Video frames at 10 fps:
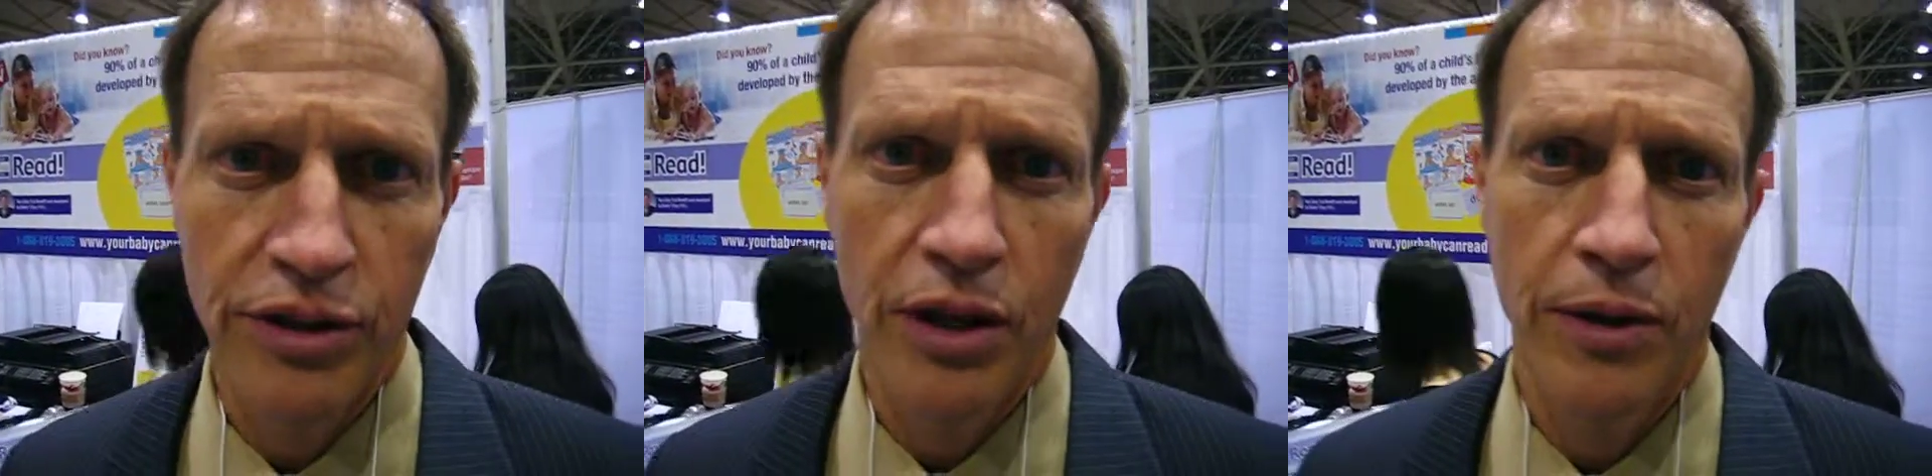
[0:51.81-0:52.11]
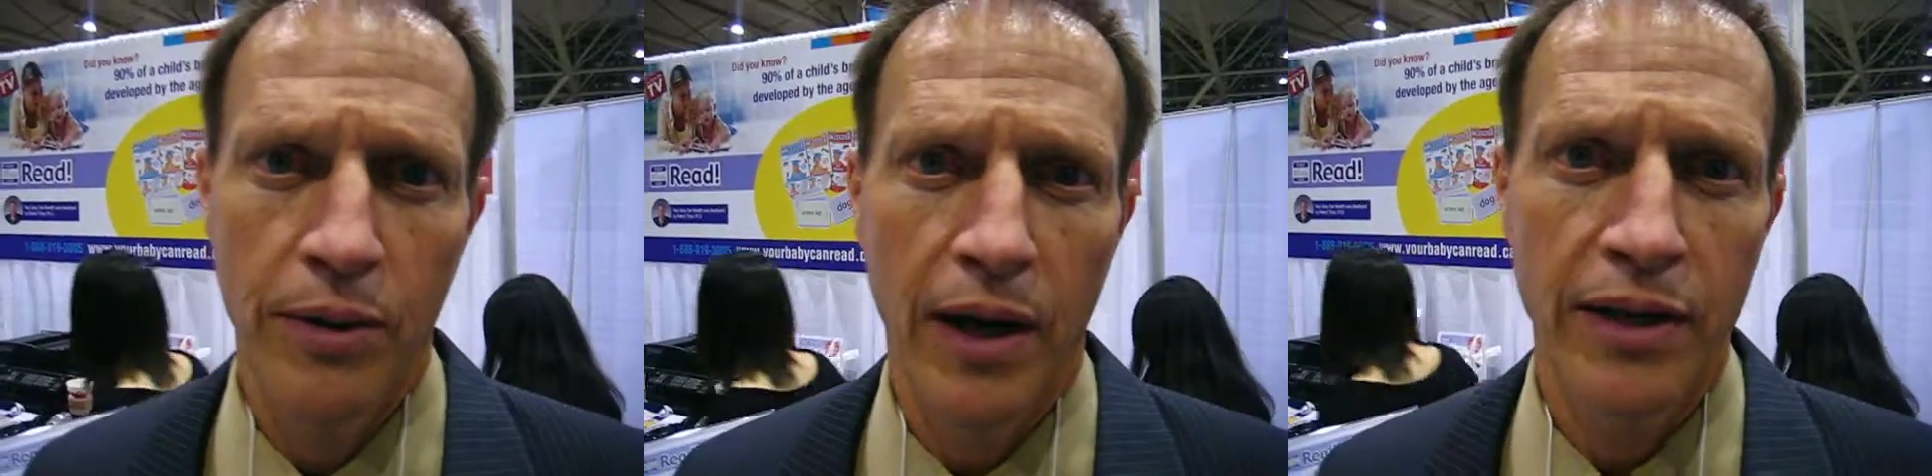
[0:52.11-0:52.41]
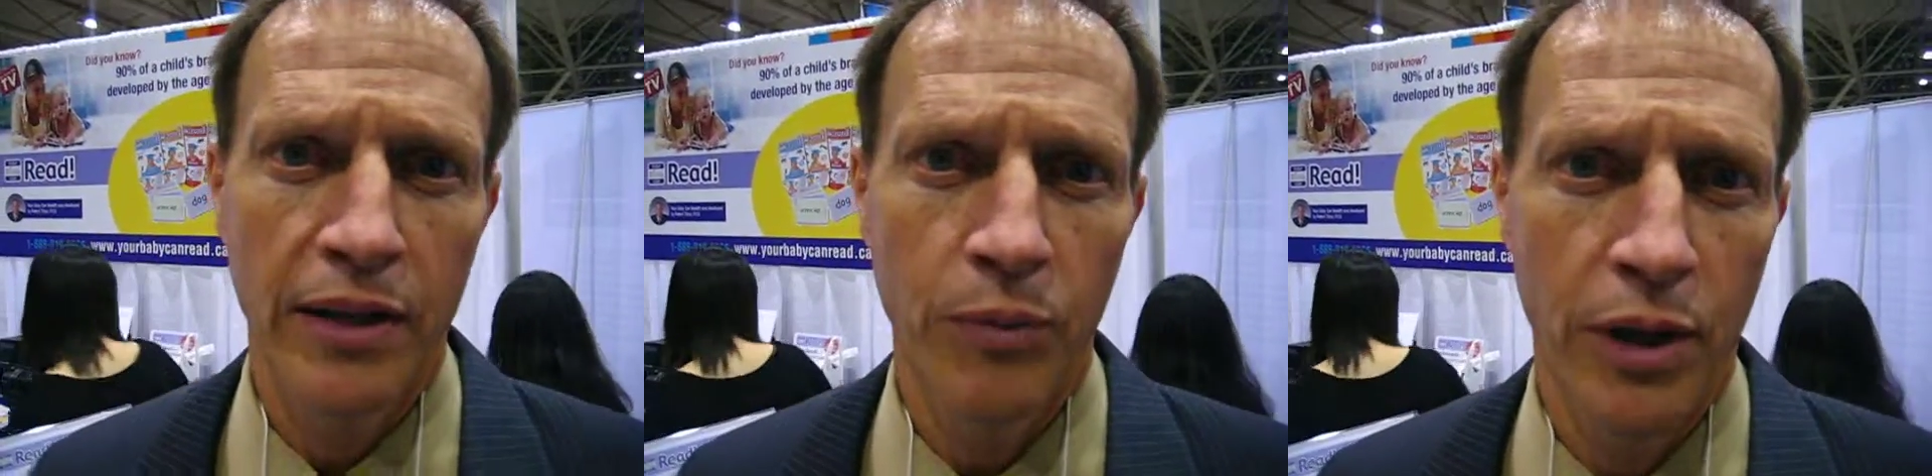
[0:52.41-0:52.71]
so I
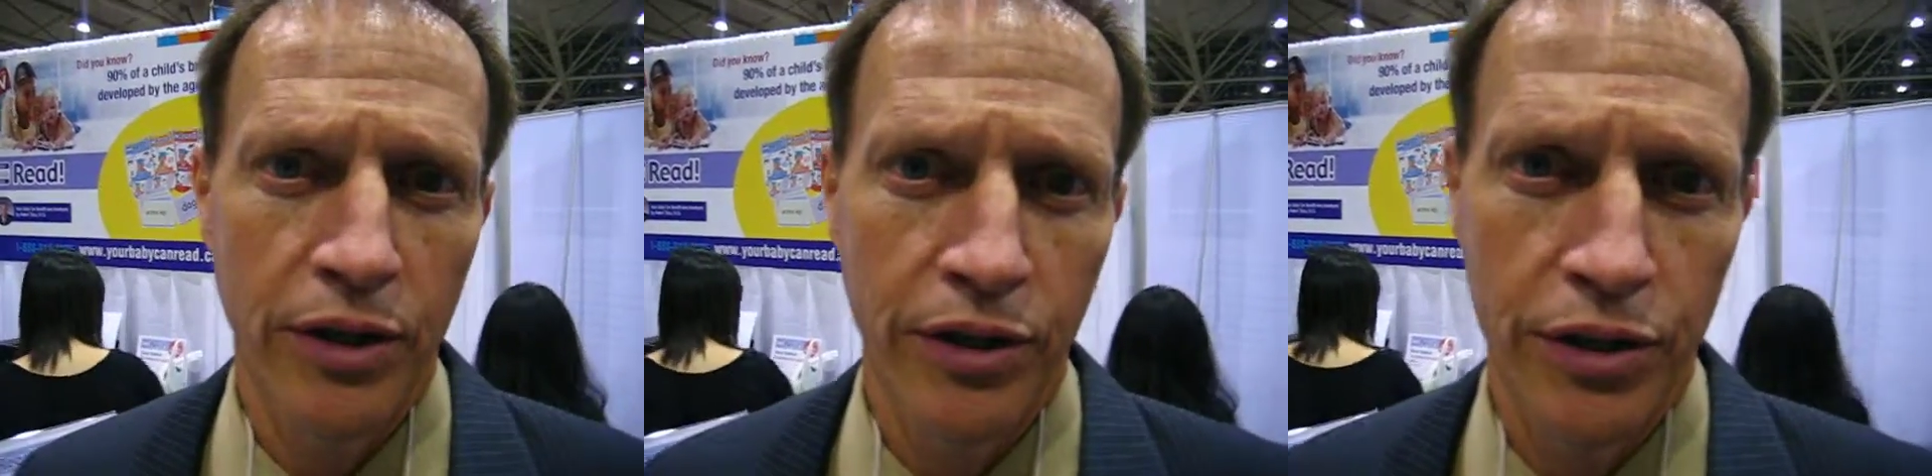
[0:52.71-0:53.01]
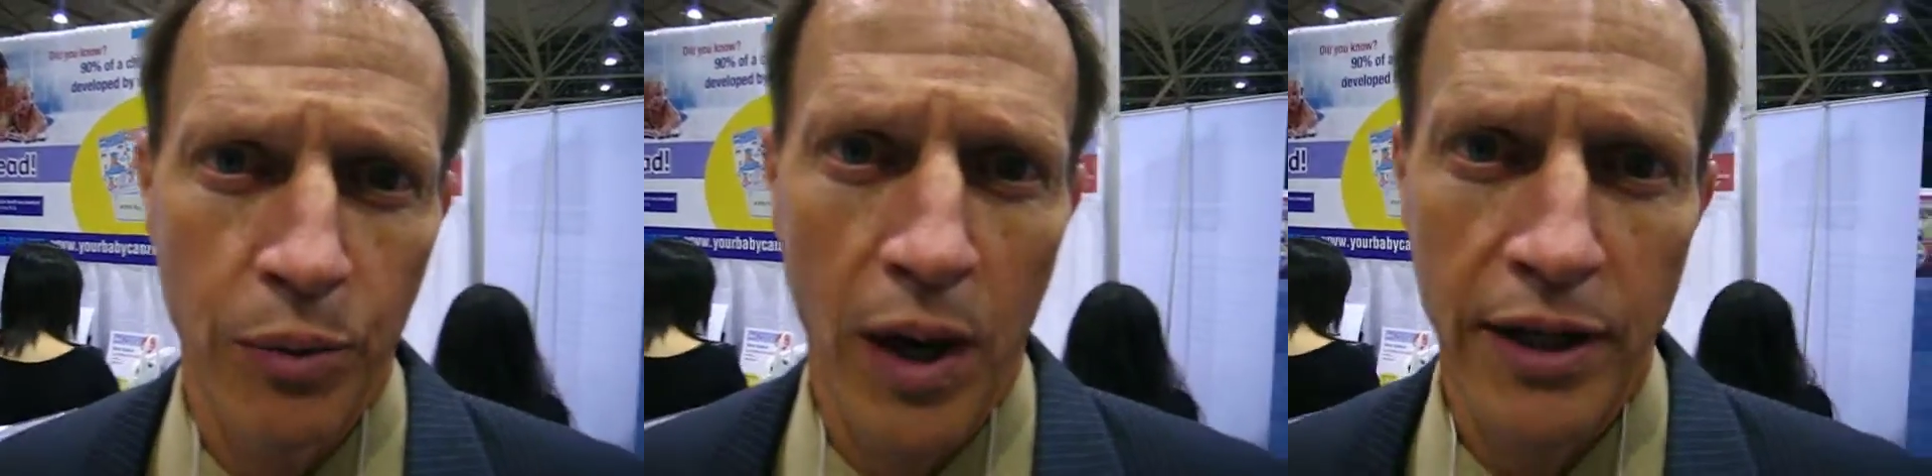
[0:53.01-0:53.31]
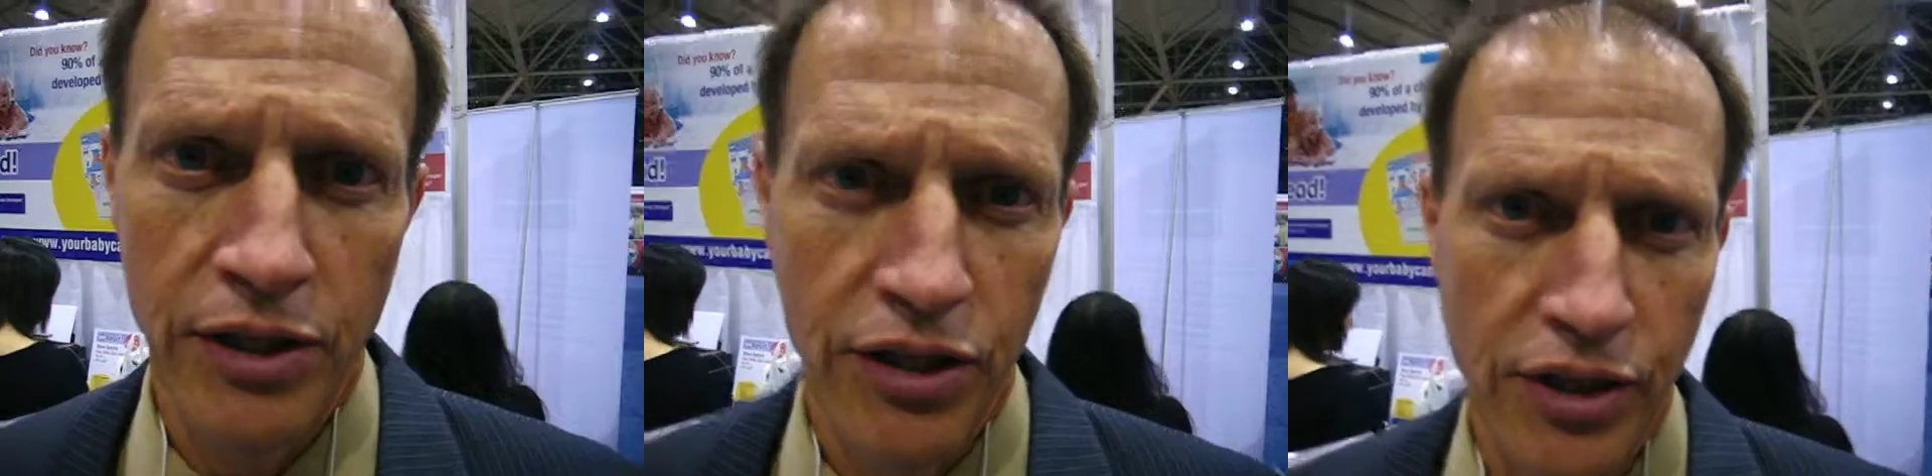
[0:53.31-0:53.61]
didn't want her to
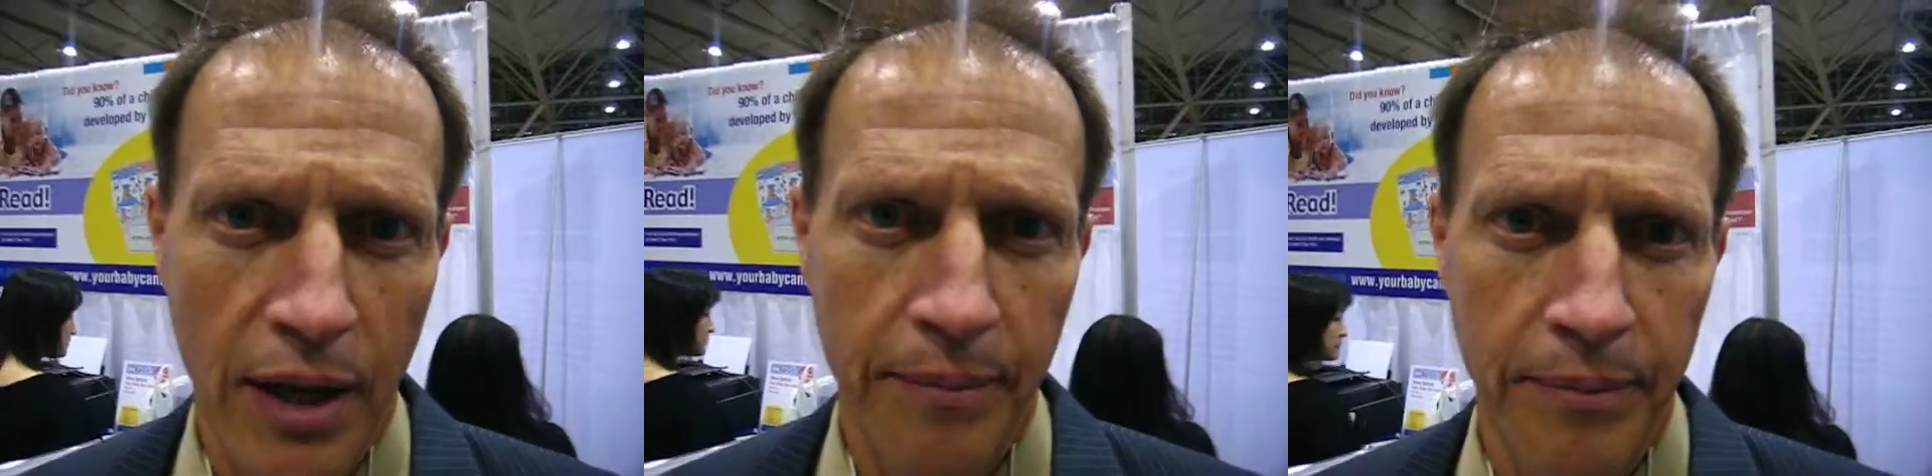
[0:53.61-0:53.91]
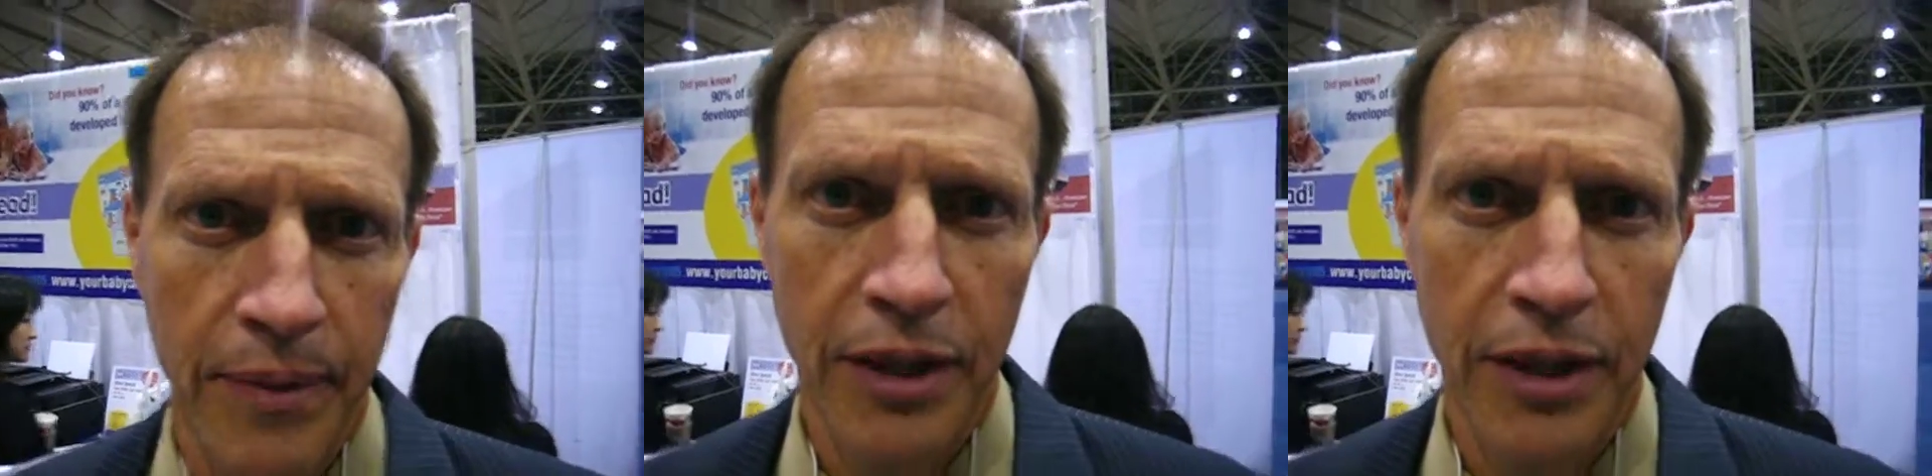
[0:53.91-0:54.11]
watch some